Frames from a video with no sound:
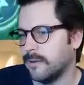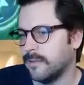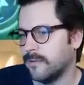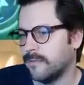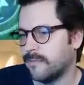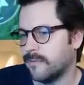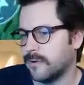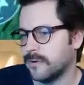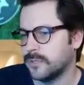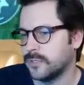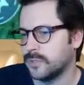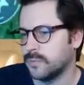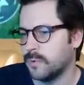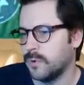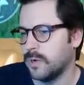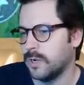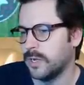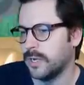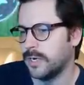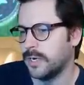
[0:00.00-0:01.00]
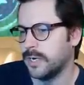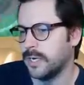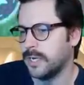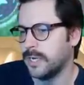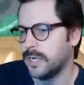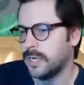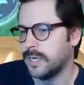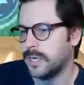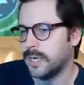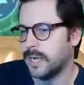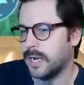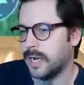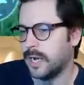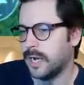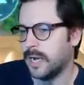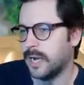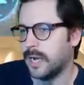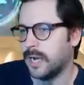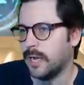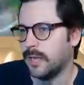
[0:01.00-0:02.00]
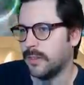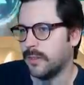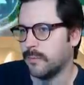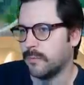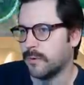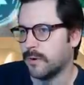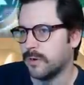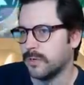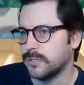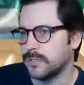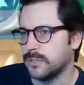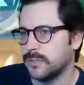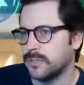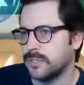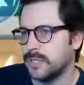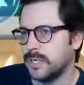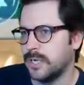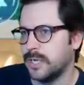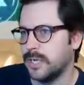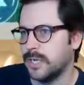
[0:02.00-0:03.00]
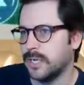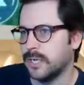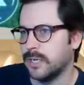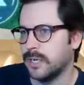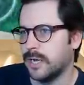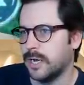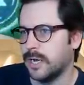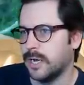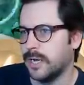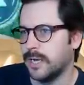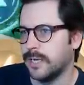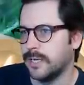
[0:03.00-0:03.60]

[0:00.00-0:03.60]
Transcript: The first one uh, that we're also seeing uh,